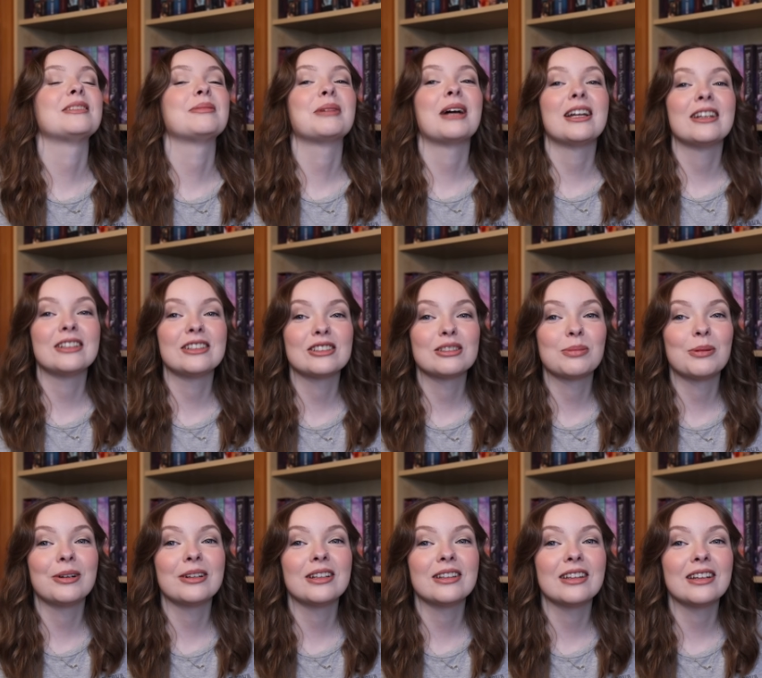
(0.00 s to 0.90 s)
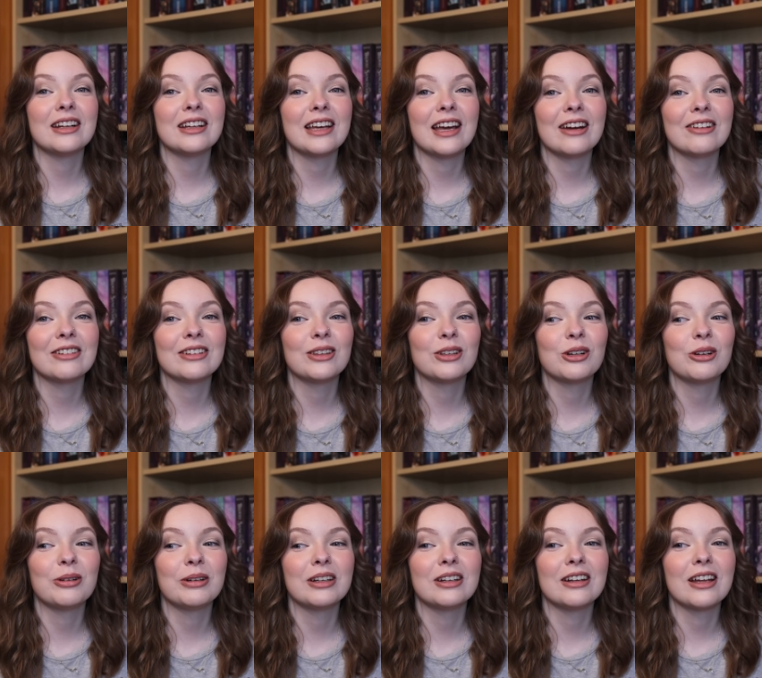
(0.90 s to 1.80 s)
I'm kind of disappointed that I can't read The
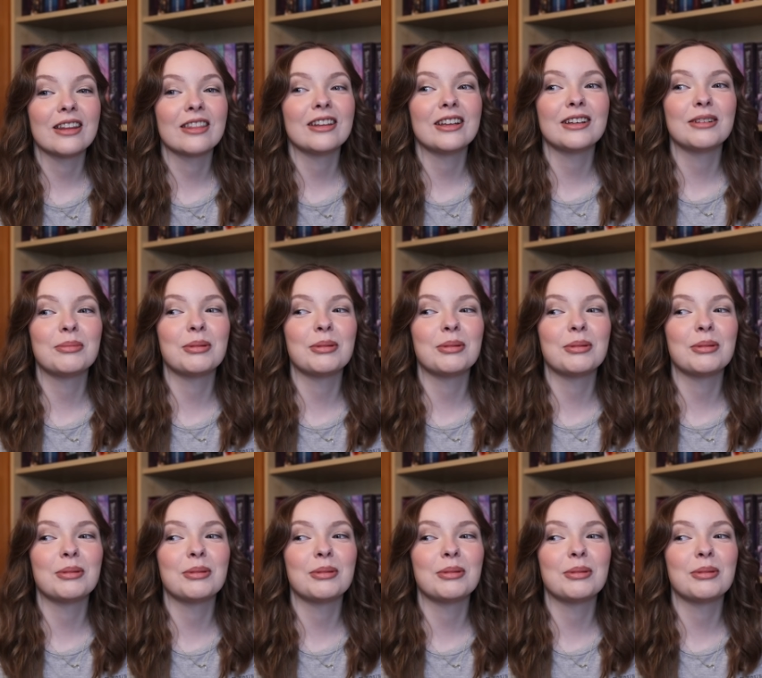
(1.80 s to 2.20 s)
Queen of Nothing,